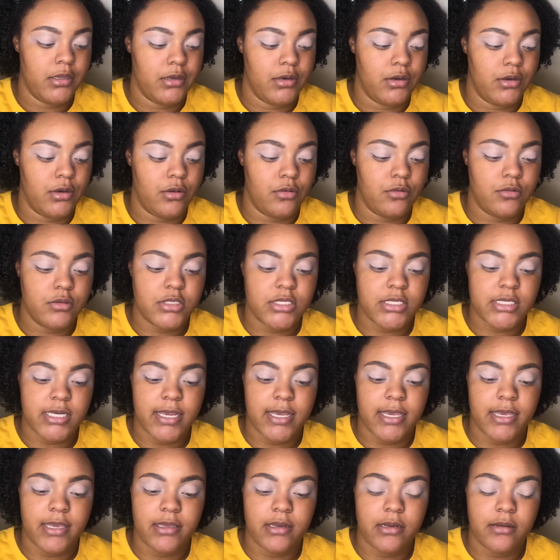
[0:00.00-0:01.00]
nude
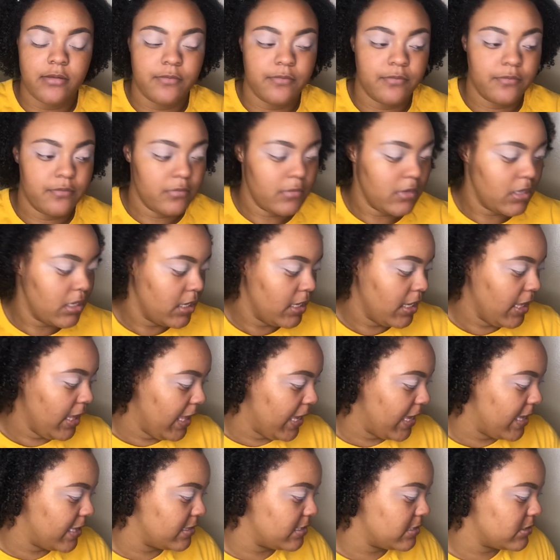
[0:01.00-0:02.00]
shade,
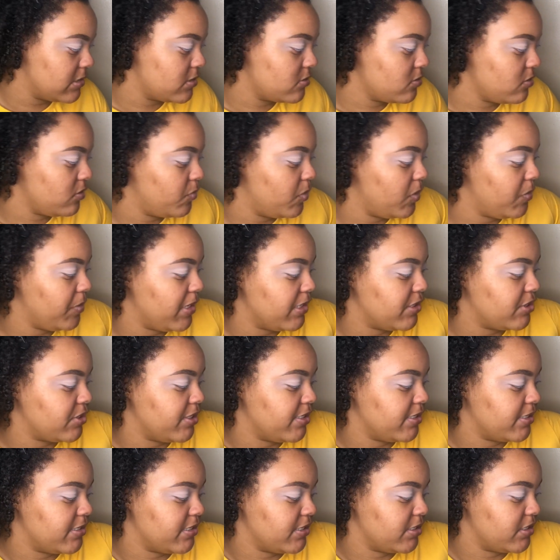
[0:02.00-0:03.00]
and this is going to be my
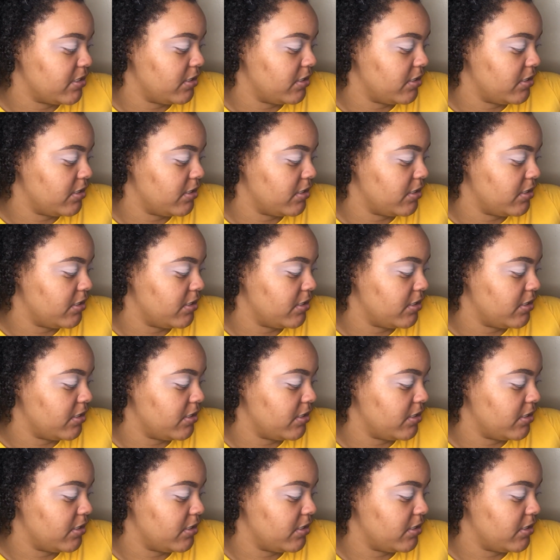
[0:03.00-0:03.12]
transition